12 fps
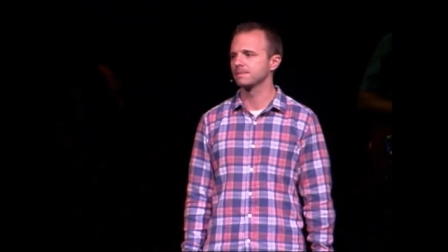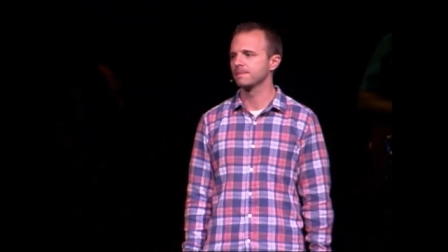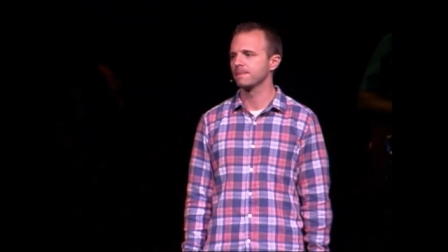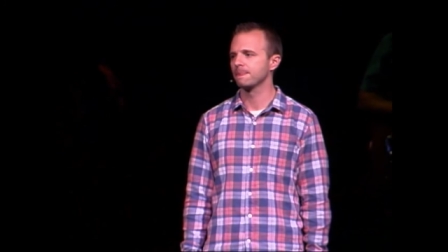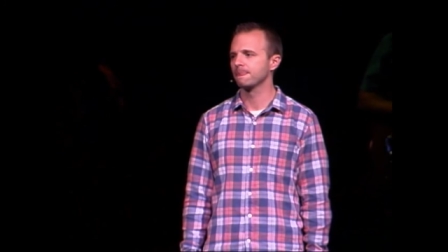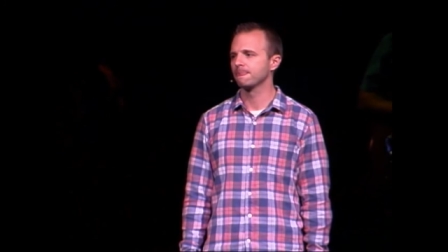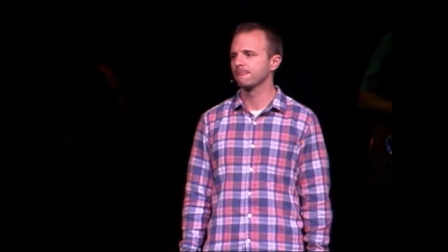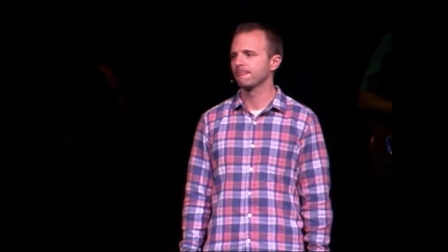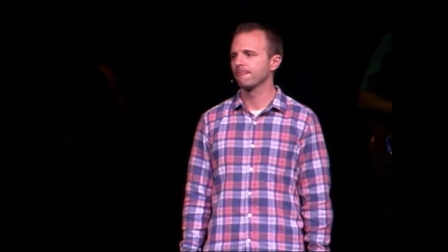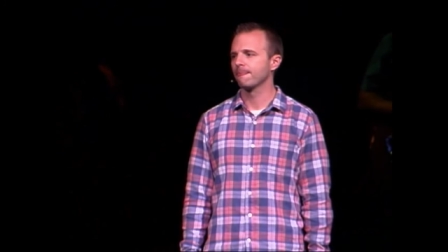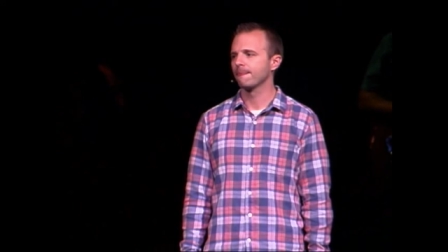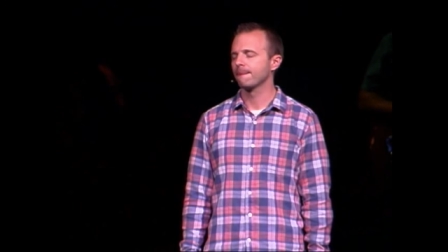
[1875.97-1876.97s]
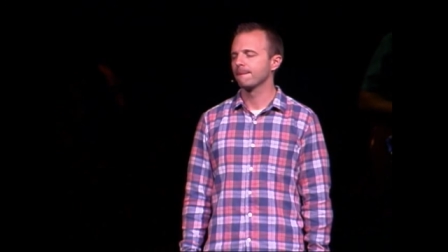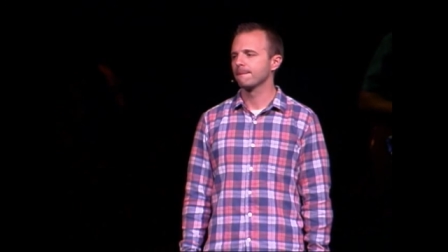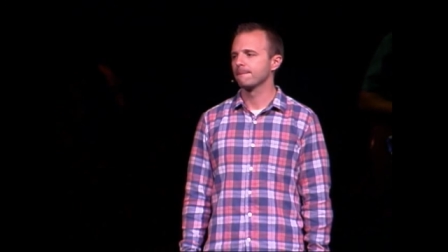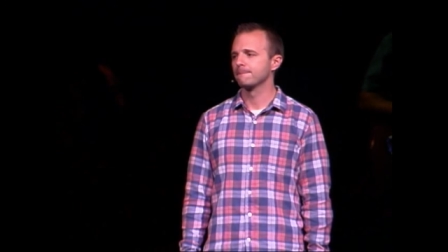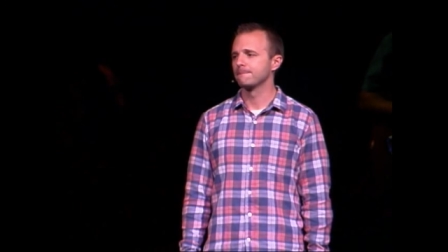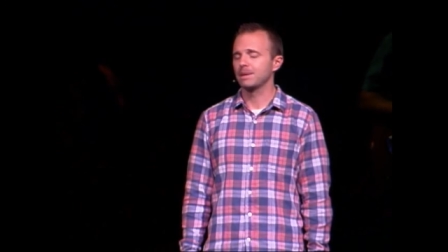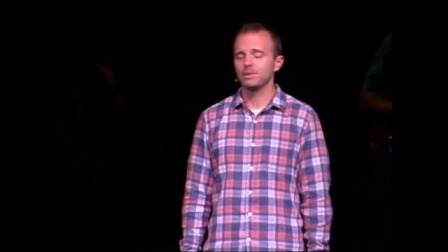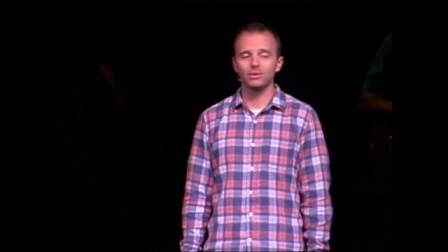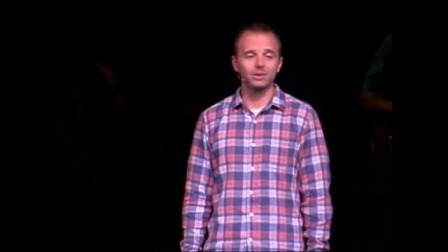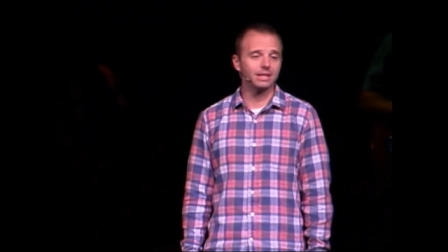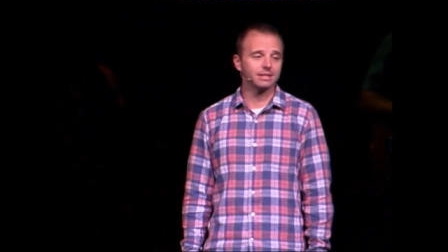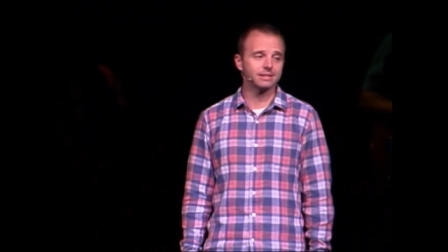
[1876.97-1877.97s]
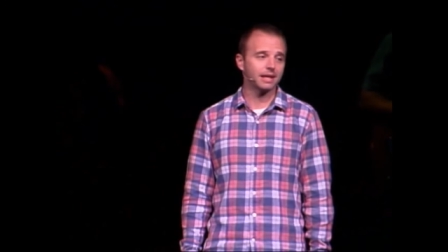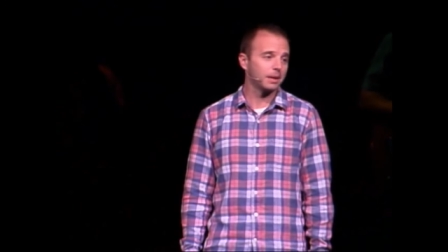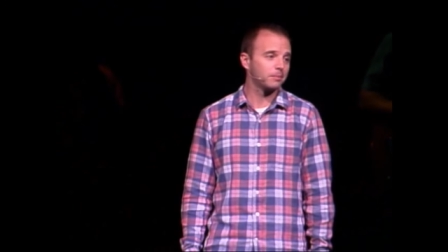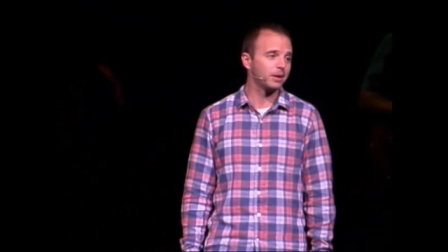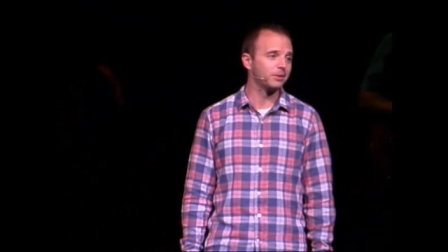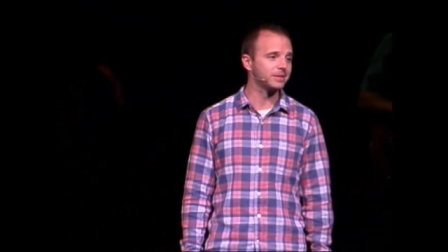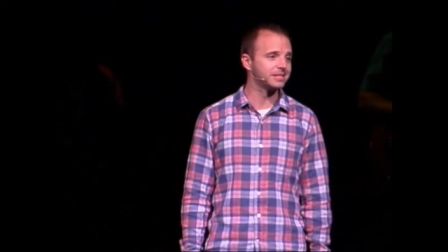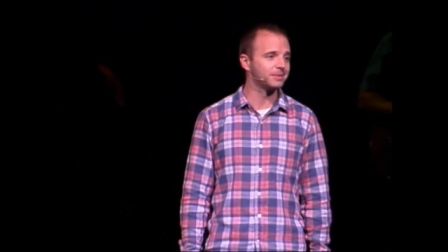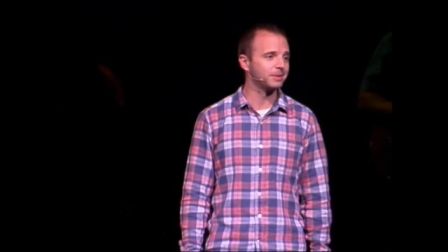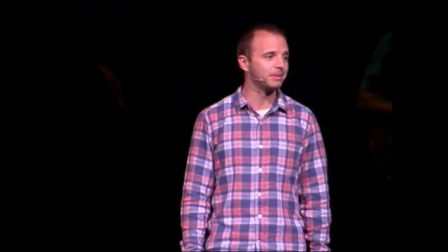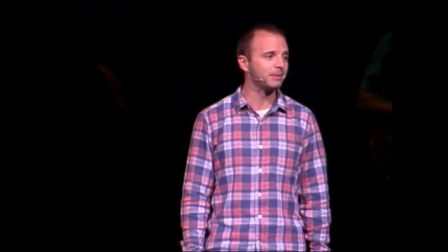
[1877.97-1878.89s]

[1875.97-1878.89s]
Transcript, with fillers: Maybe you need to celebrate with somebody.